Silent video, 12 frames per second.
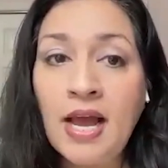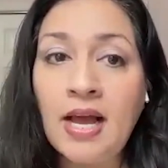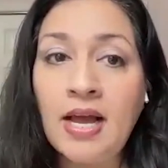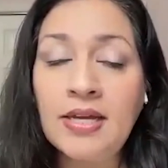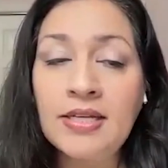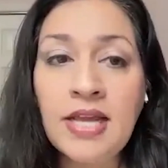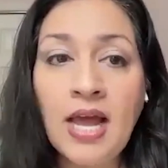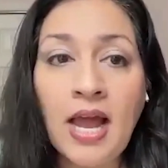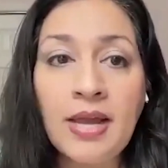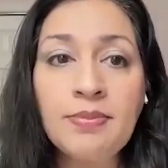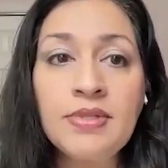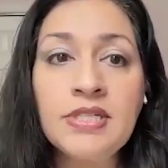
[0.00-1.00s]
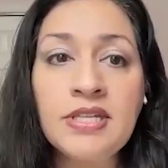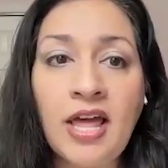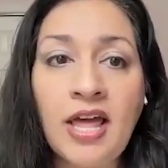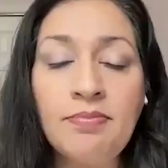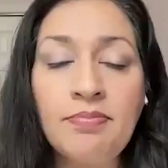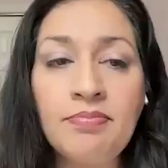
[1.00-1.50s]
times
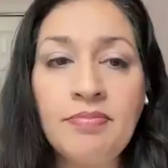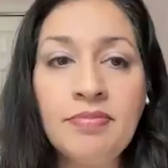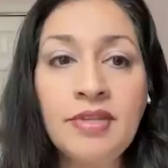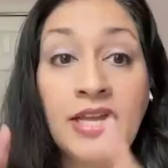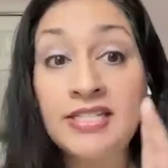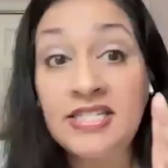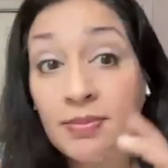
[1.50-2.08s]
that can